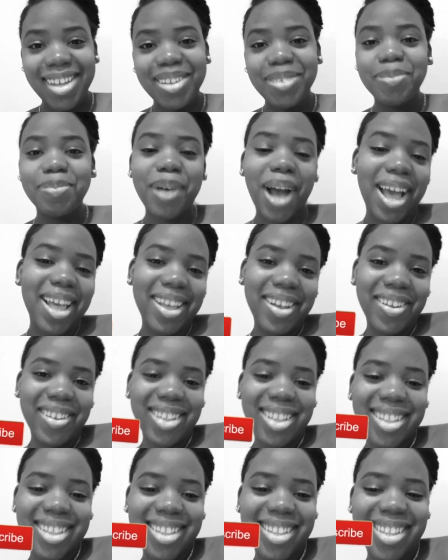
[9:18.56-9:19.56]
do a lot
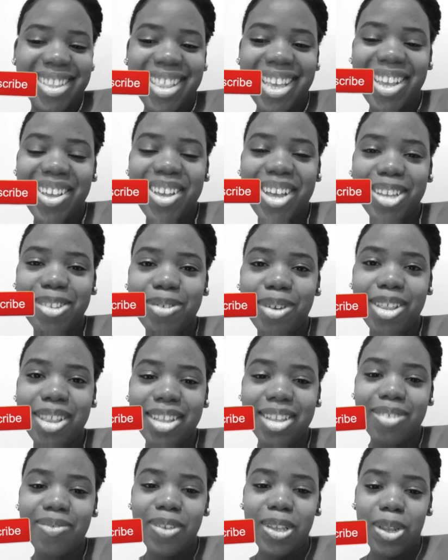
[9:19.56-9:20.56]
of other stuff, focus on
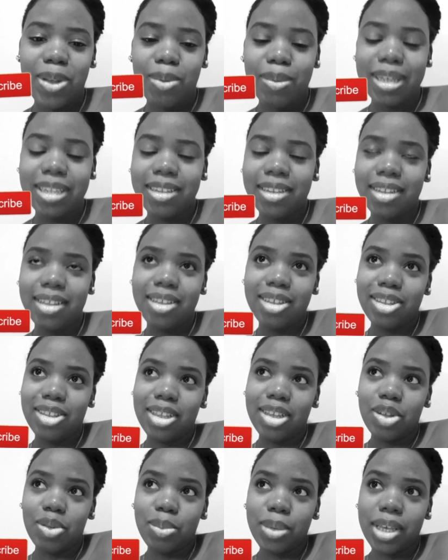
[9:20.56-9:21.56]
what's
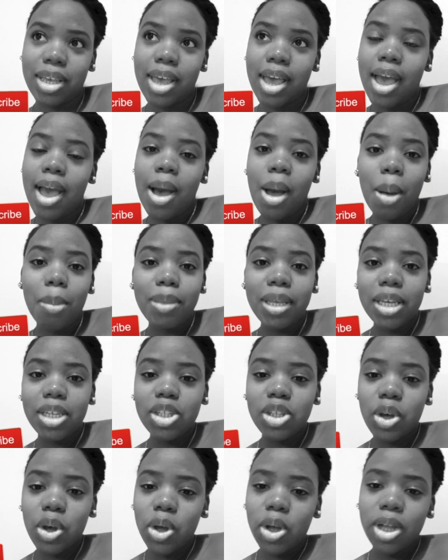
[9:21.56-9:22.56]
basically like most
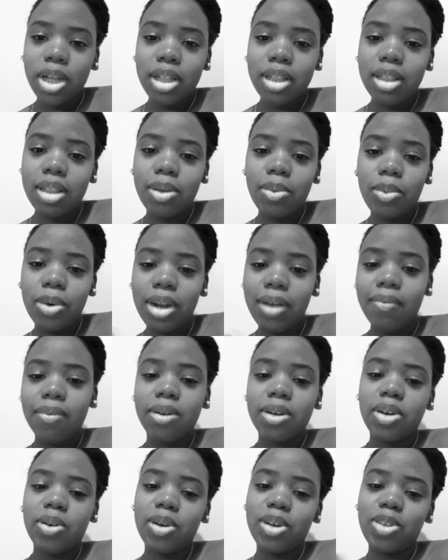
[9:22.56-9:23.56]
important to me.
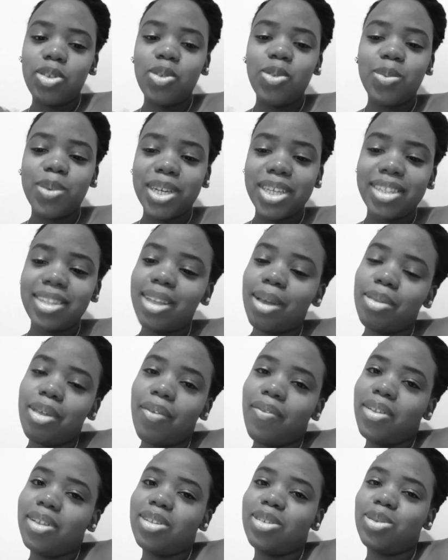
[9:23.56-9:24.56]
And
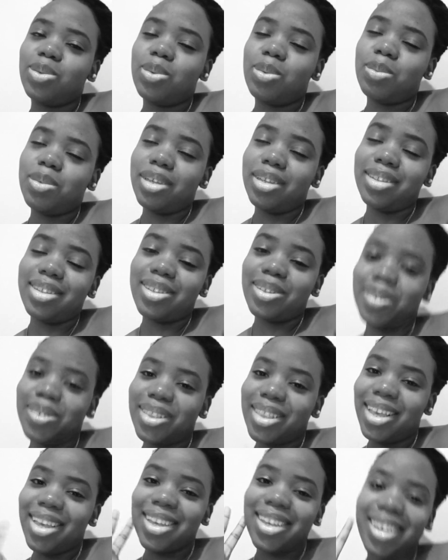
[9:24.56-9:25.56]
I feel like
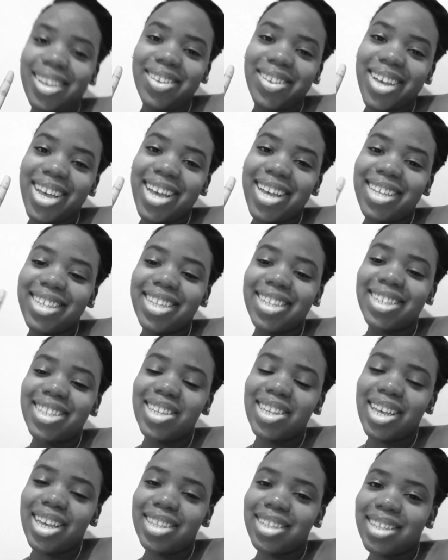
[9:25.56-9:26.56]
it helped
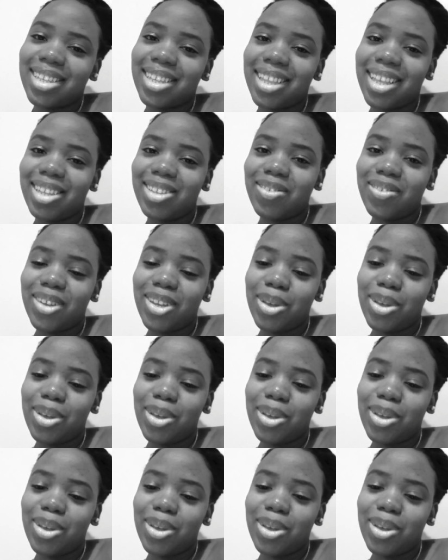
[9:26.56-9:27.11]
me personally.